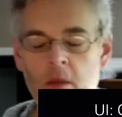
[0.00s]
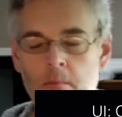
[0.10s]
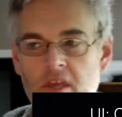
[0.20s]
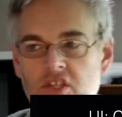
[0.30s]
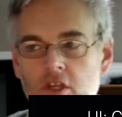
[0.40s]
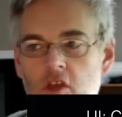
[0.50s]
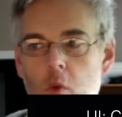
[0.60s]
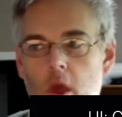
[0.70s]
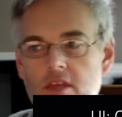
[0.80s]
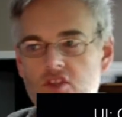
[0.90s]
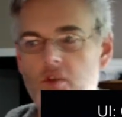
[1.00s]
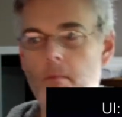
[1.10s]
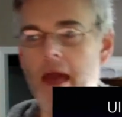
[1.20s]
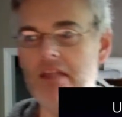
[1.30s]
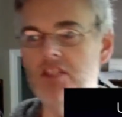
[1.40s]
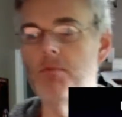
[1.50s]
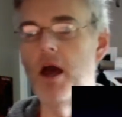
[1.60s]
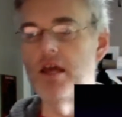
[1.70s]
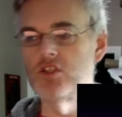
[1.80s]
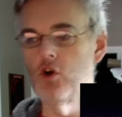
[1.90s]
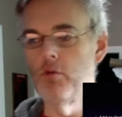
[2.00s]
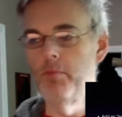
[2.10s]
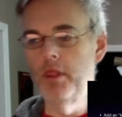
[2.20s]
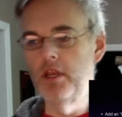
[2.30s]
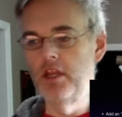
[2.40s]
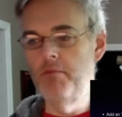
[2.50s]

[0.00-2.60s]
Basically, ways to maximize our ability